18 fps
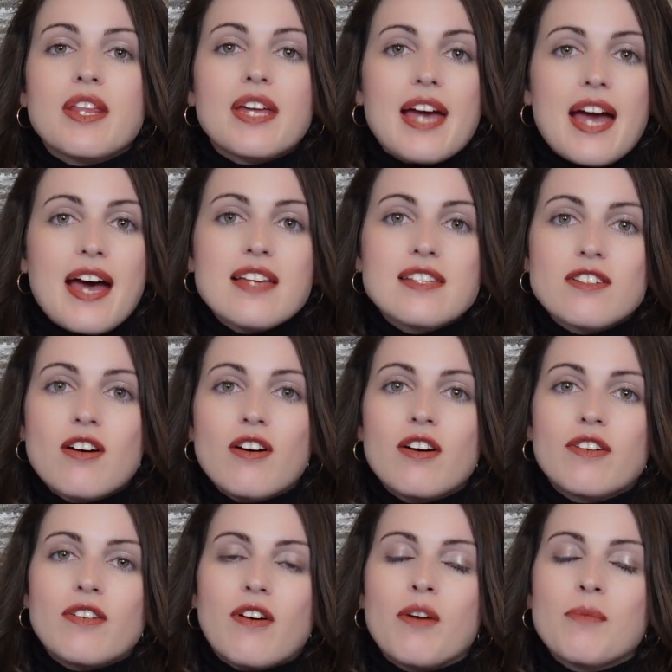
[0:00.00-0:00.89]
It has
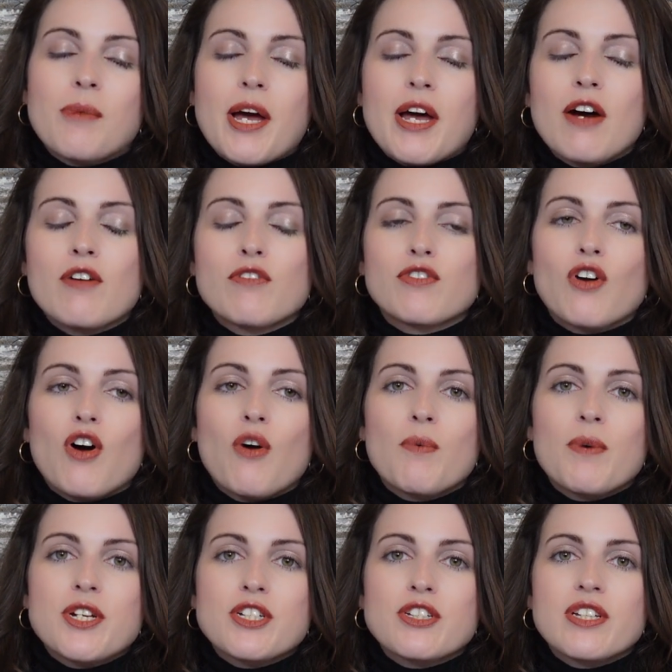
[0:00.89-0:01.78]
gone on my overall
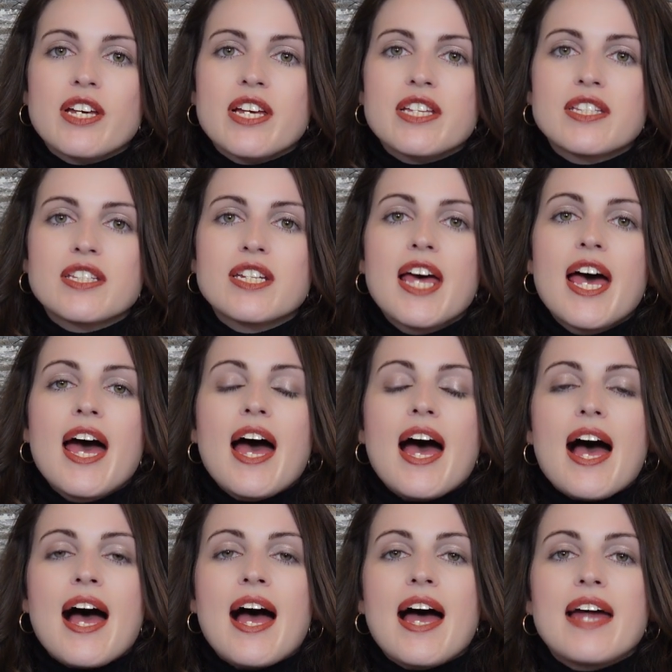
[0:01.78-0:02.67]
wish list,
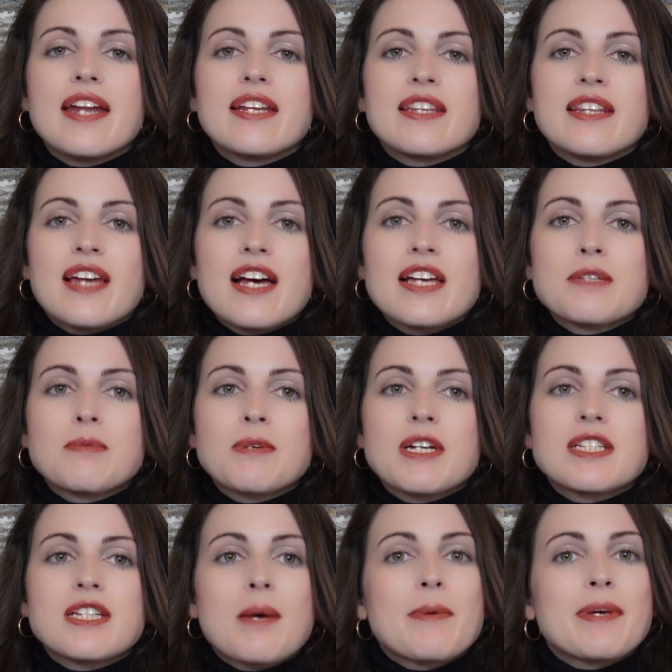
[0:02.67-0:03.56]
and that is
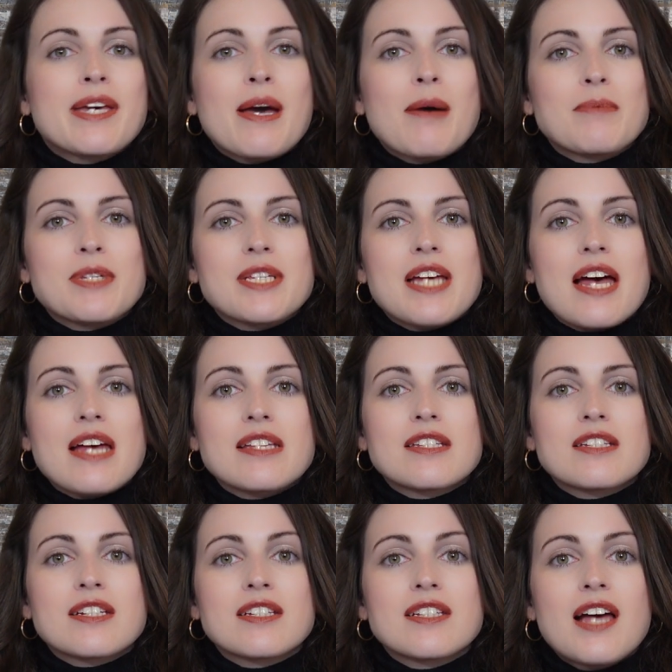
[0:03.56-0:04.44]
because I became
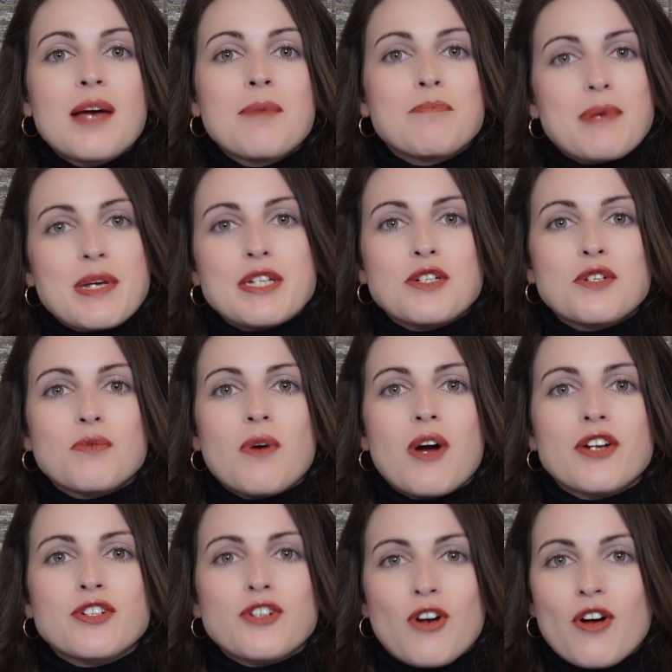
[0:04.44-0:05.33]
obsessed because I binge
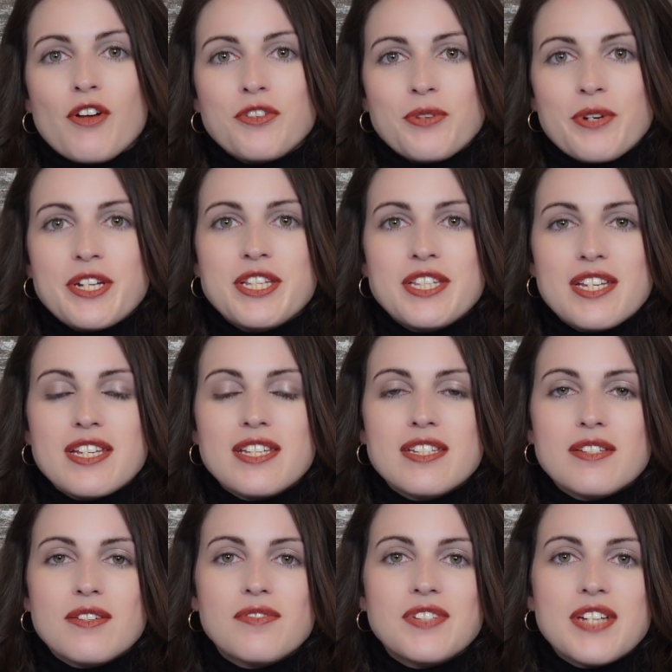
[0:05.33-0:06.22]
watched all 3
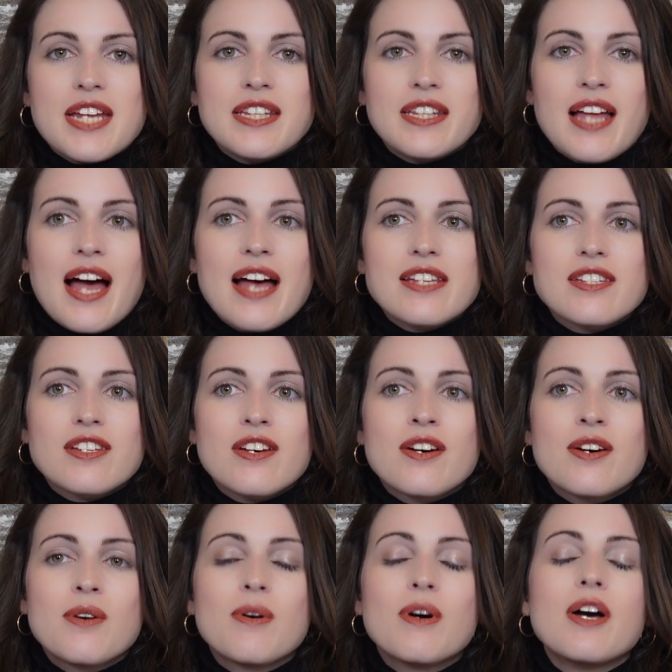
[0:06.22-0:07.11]
seasons of Ted
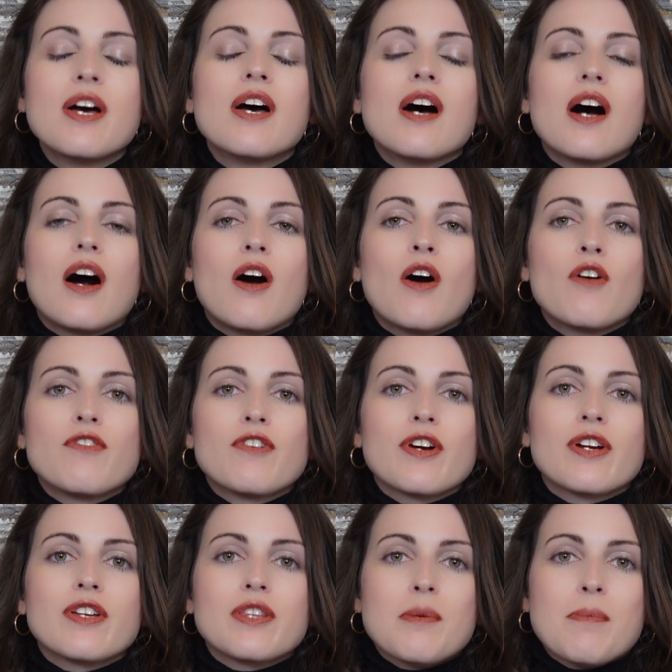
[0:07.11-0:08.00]
Lasso
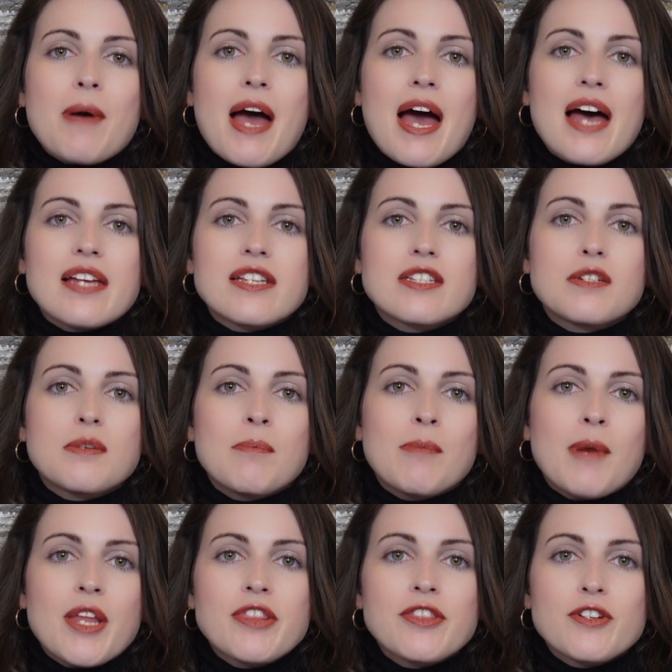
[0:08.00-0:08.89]
over the past
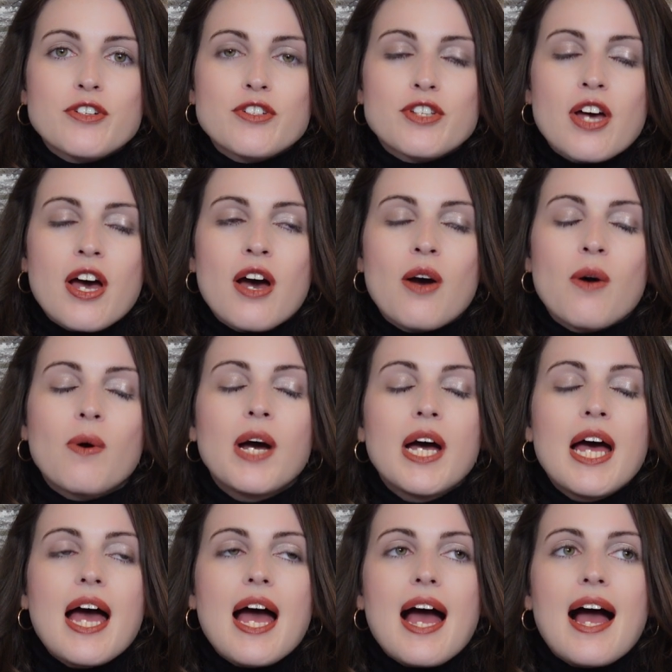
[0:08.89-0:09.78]
month or so,
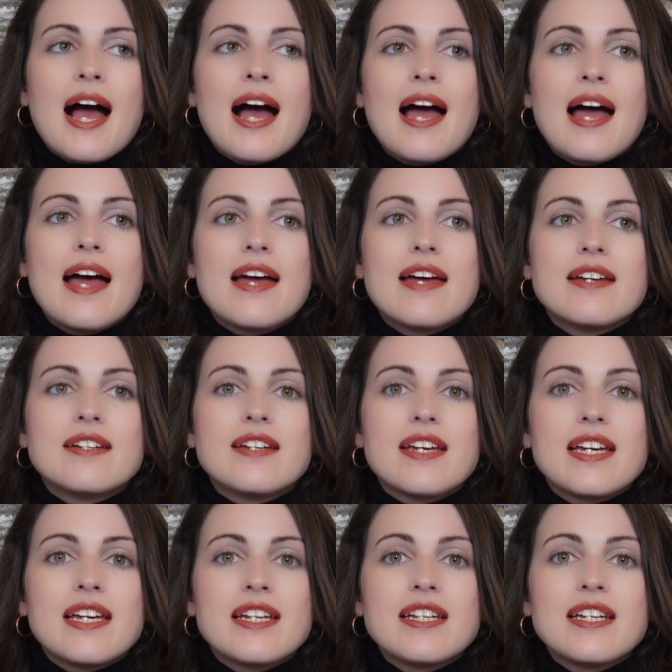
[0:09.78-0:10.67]
and
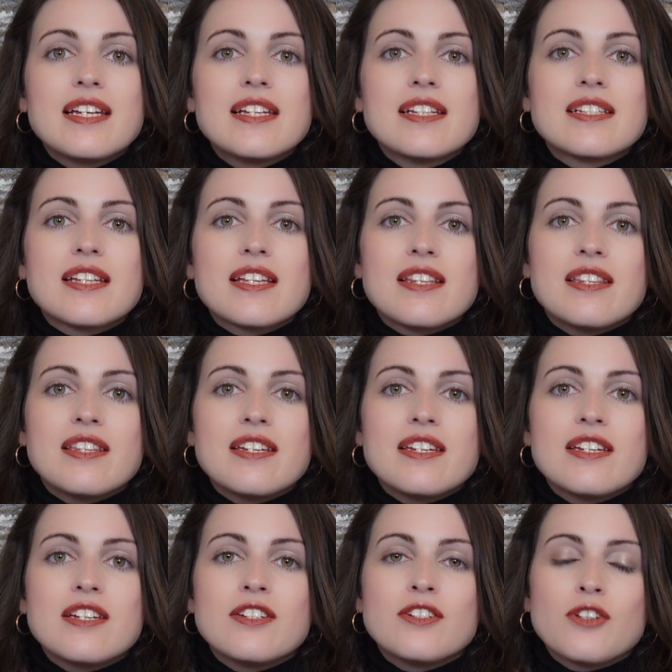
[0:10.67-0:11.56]
it is
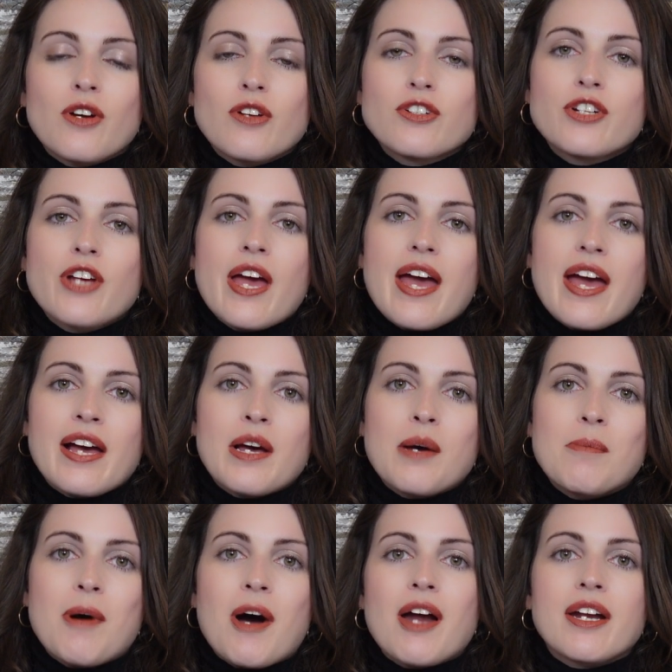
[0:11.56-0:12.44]
the Dolce &
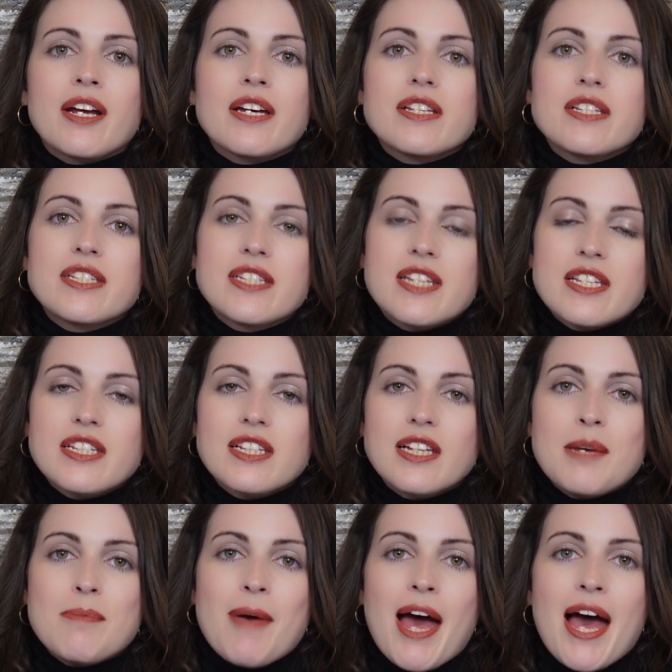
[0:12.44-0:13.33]
Gabbana
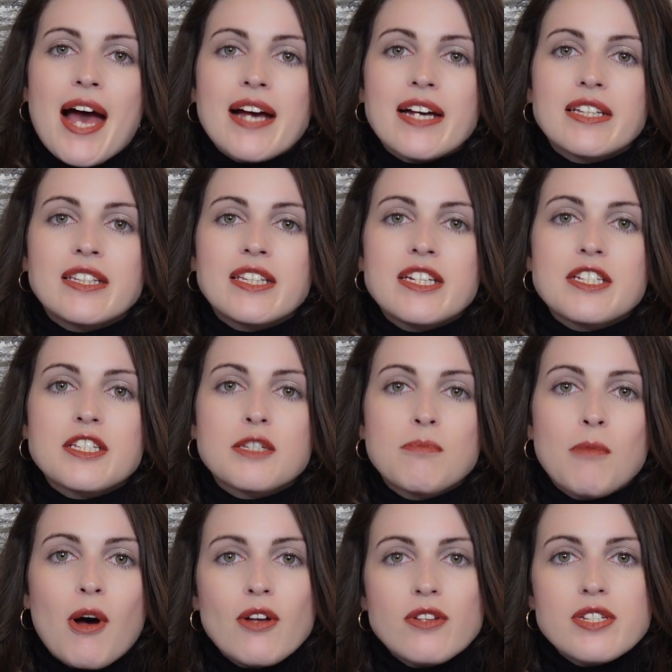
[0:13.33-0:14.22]
Sicily bag. The
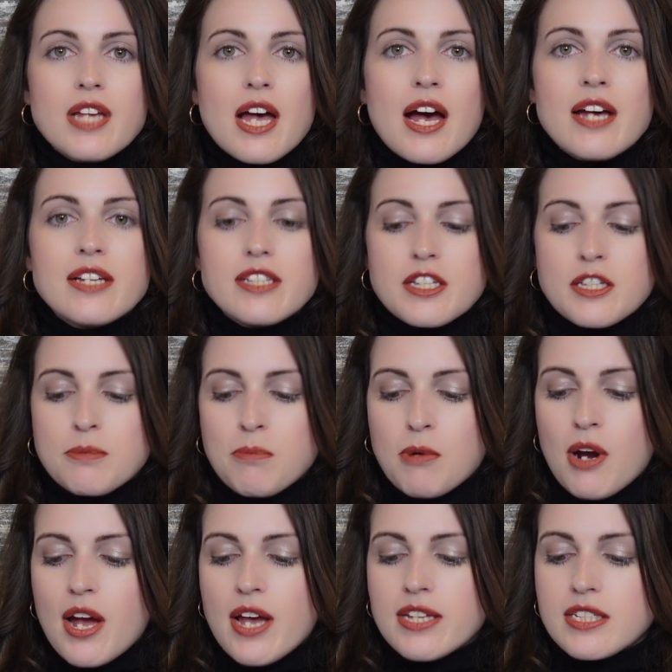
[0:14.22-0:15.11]
small size is
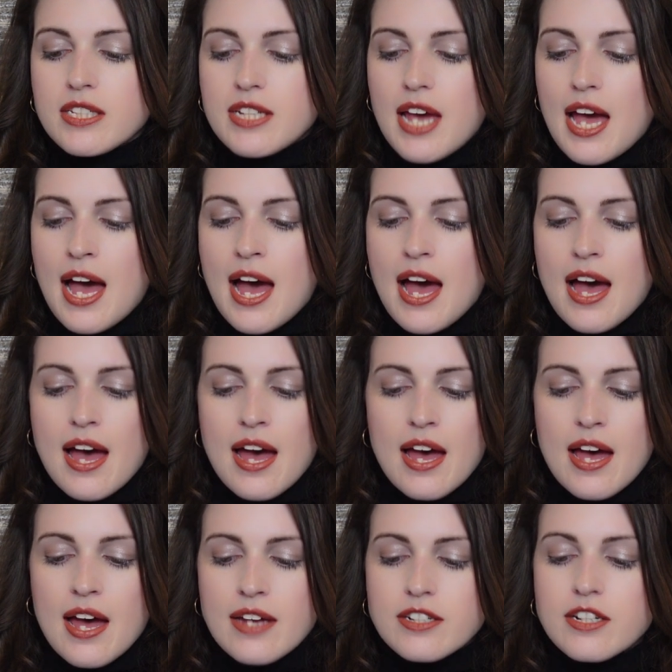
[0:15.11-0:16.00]
priced
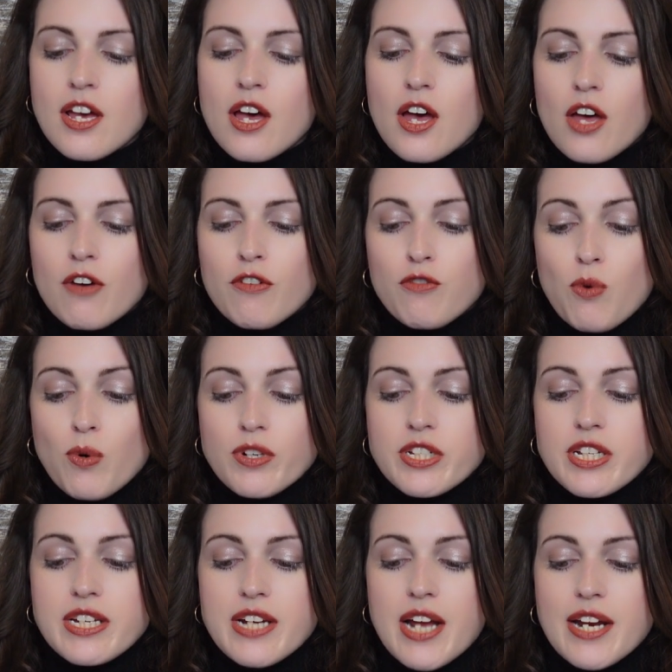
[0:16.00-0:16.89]
at
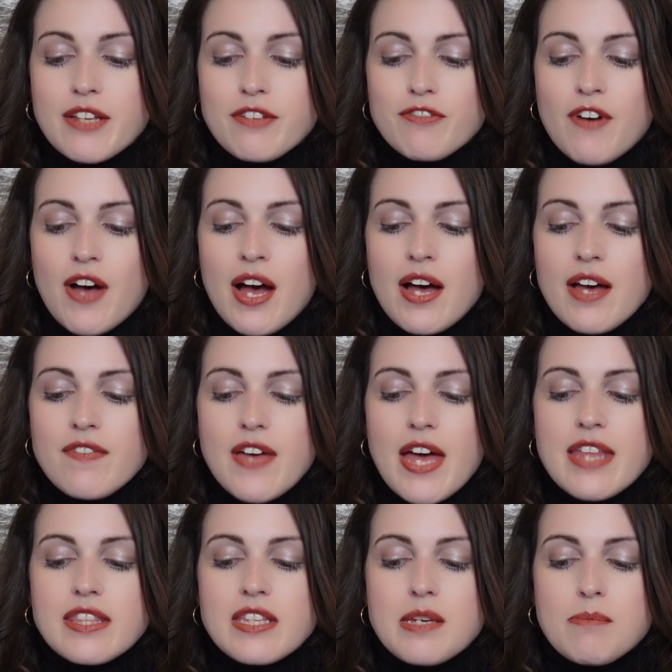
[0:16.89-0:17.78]
$14.95
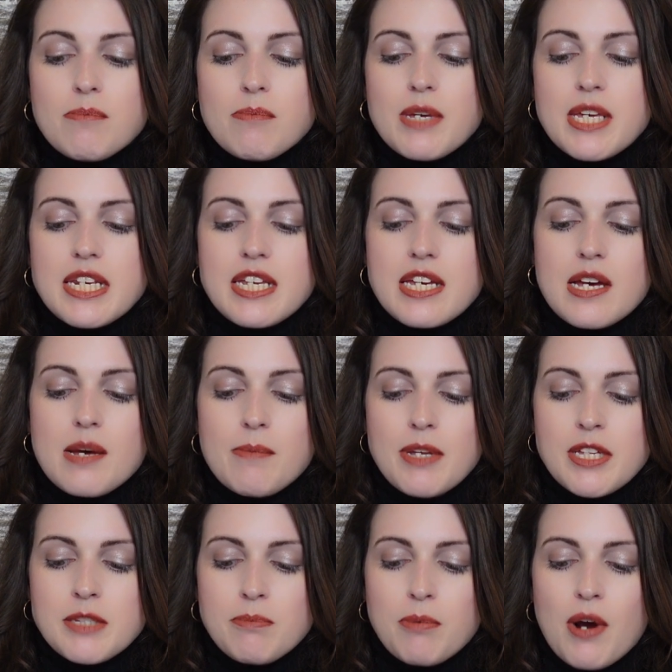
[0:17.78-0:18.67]
and the medium
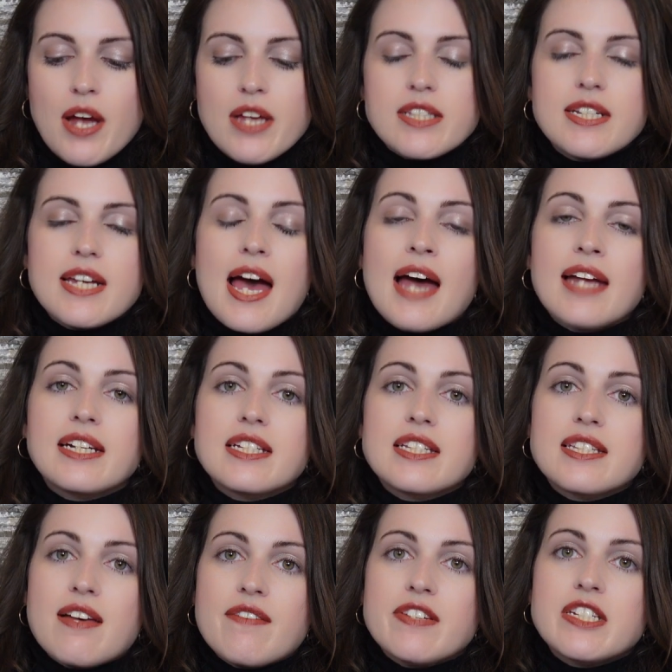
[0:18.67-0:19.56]
is priced at
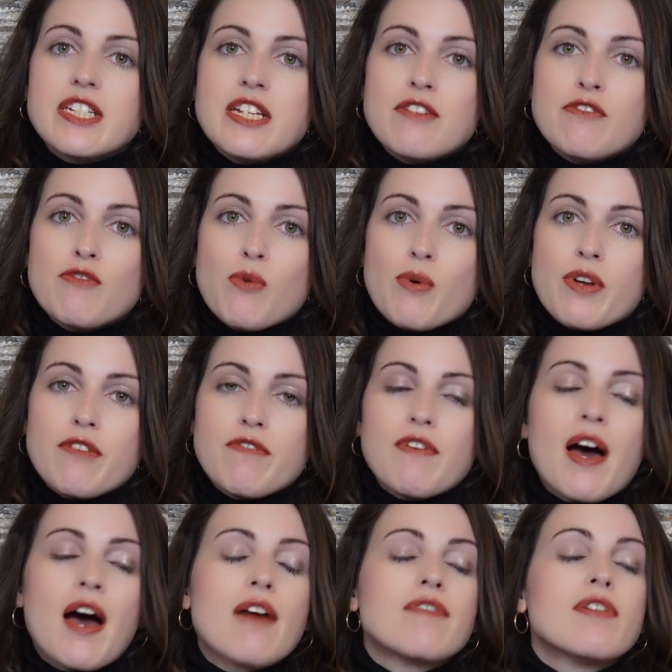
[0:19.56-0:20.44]

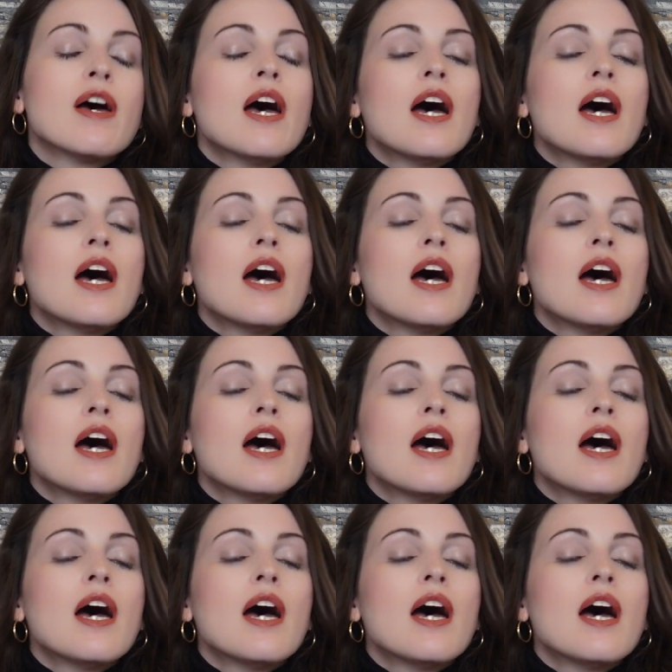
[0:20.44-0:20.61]
$17.45.